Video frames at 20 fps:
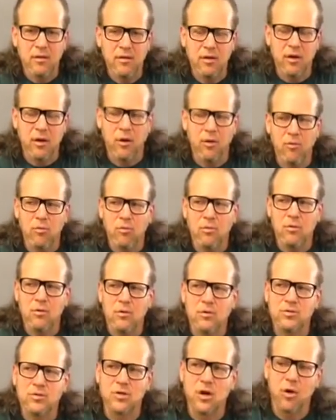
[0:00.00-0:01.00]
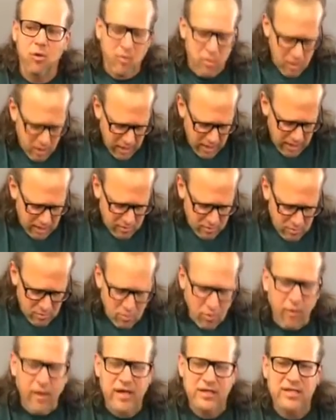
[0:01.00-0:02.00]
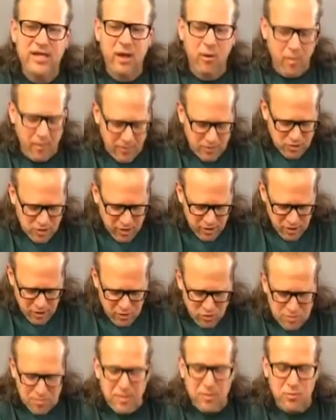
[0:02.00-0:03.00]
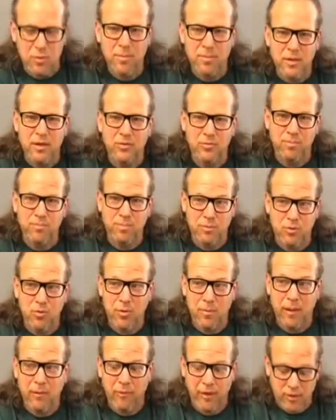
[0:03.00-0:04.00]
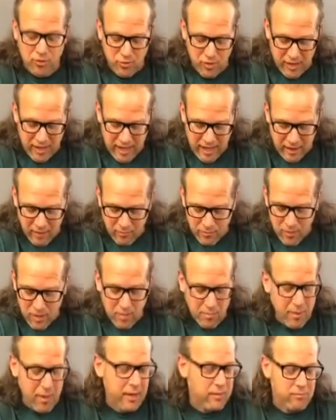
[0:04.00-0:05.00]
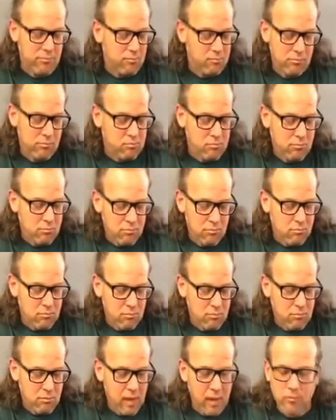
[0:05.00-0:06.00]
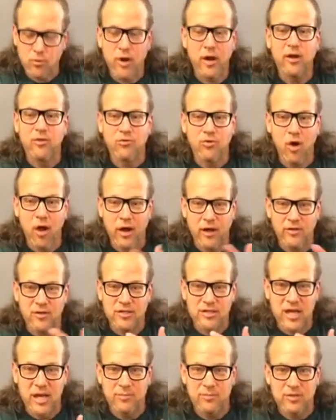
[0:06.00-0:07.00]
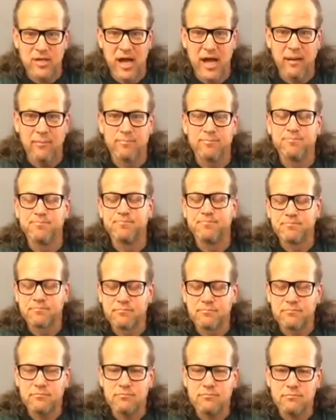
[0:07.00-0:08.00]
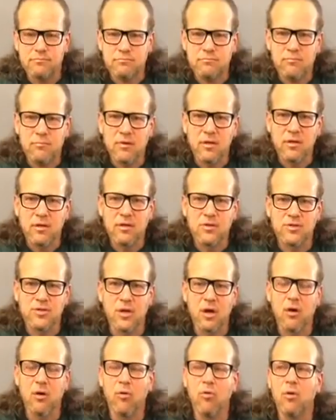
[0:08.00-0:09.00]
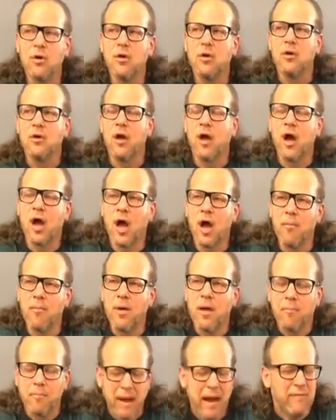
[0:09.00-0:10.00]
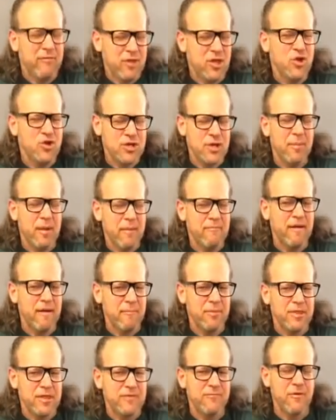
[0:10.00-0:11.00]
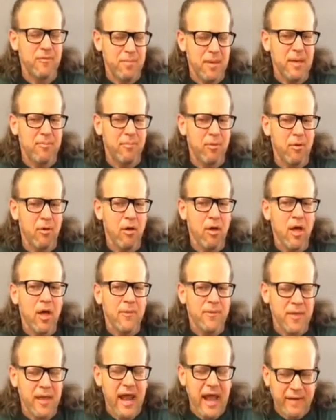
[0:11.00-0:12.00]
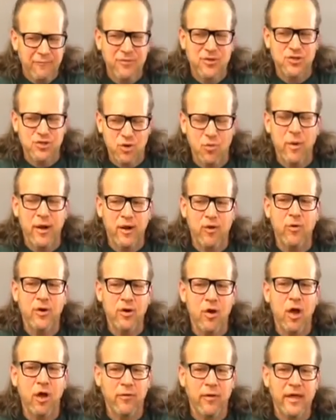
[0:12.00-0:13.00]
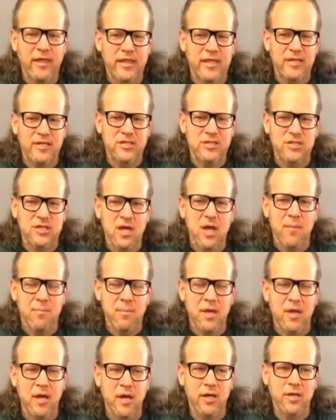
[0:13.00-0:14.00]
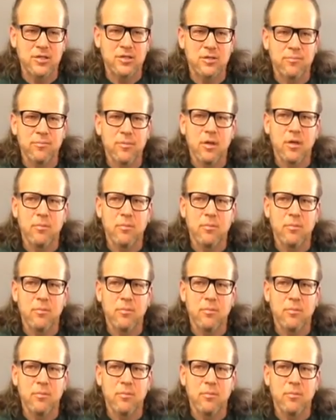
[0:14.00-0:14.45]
You know. So, and the last thing I want this dog to do is be between, be between my legs right now, but I'm trying to talk at the same time. So, um, but I have a huge amount of empathy for people that have to surrender a dog like this because